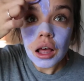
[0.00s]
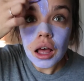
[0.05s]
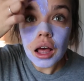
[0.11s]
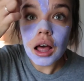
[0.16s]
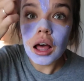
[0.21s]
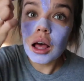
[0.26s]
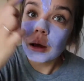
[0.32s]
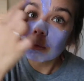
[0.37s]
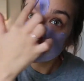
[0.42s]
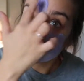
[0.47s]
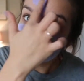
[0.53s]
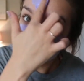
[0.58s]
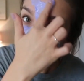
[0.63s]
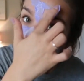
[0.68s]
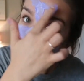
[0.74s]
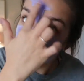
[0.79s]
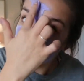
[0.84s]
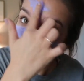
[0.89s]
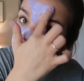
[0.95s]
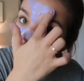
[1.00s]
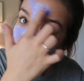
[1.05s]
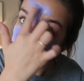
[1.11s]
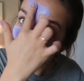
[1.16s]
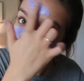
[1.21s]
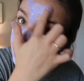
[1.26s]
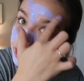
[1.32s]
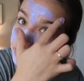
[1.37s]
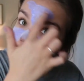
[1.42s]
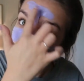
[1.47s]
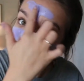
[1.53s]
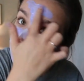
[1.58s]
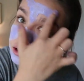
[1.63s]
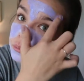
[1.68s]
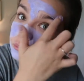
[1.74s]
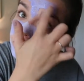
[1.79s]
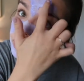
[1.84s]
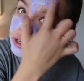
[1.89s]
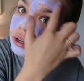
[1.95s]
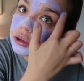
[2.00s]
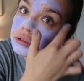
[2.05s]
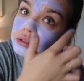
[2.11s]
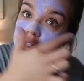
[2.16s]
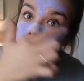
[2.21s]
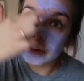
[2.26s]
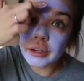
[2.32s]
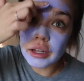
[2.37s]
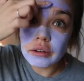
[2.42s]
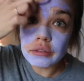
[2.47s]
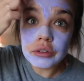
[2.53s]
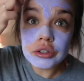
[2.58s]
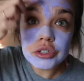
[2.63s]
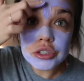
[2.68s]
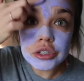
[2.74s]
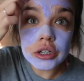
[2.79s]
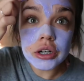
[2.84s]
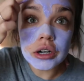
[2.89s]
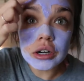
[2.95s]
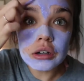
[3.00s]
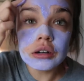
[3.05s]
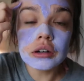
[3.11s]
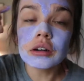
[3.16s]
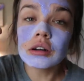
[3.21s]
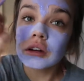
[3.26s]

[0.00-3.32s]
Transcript: Um, so I'm gonna pack it on my nose area for sure.